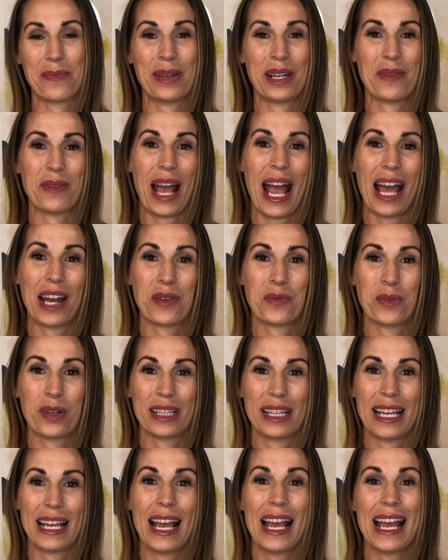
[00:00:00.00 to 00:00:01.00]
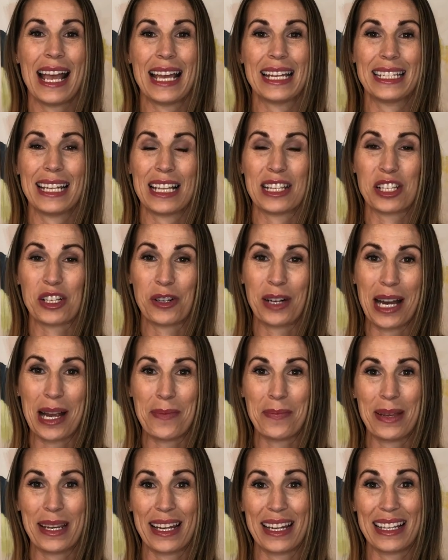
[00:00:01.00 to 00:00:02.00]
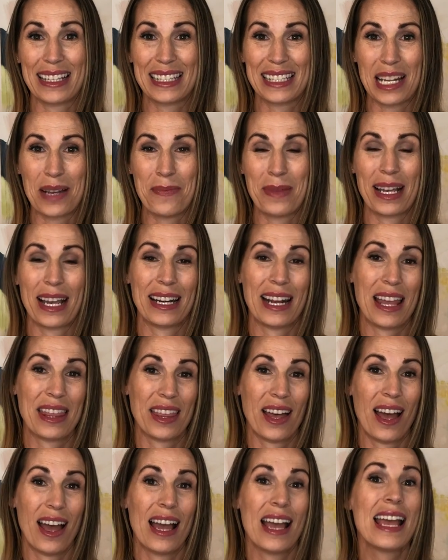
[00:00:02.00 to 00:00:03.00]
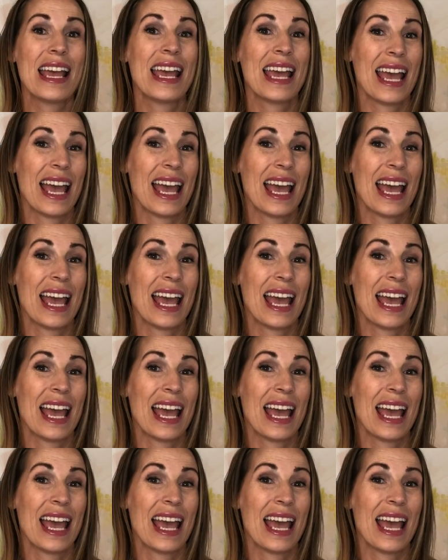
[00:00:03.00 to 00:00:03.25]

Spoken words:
but he had really intense cramping in his stomach, and I thought,